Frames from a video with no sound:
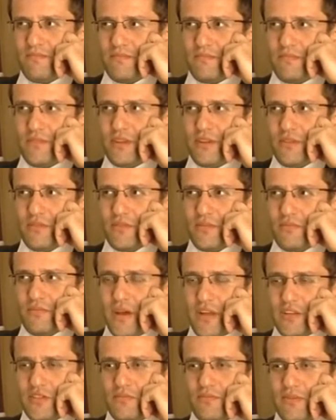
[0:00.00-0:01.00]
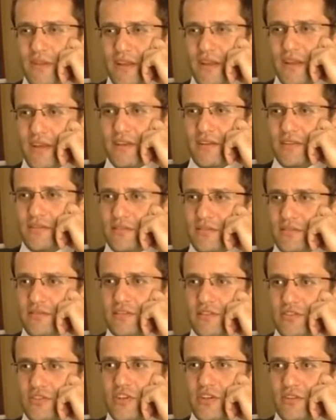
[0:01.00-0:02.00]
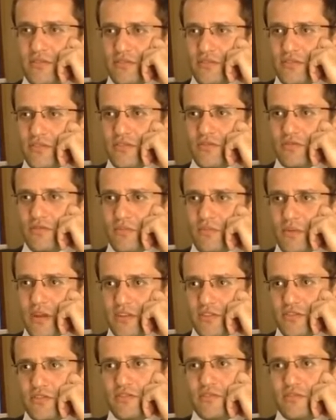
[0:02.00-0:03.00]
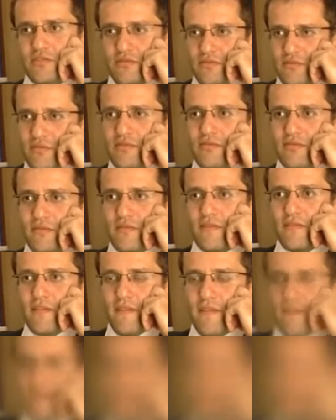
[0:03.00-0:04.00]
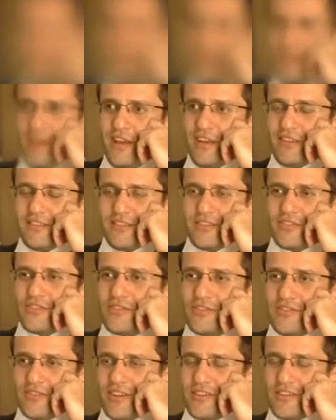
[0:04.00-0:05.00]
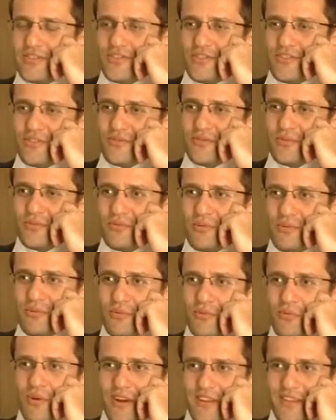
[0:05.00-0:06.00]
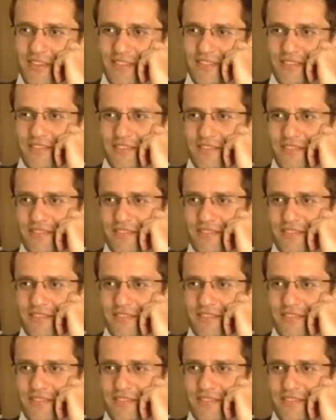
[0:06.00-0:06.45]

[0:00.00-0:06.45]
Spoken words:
the match playing, the challenge of the match. At least the last round will be with white.